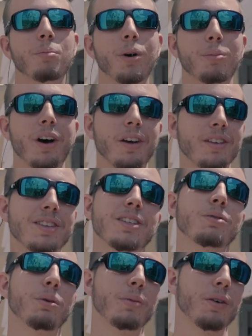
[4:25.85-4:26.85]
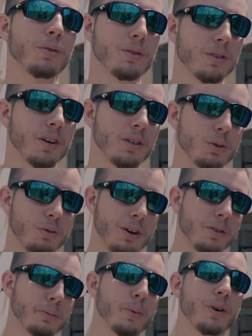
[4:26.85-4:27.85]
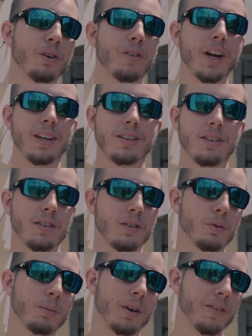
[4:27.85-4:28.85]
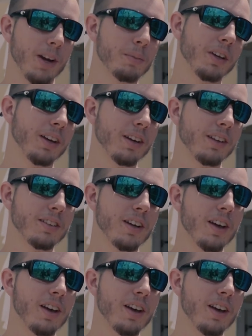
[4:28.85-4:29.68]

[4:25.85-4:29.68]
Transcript: But my, this is where my roots are, this is where I was born and raised, this is where my family is.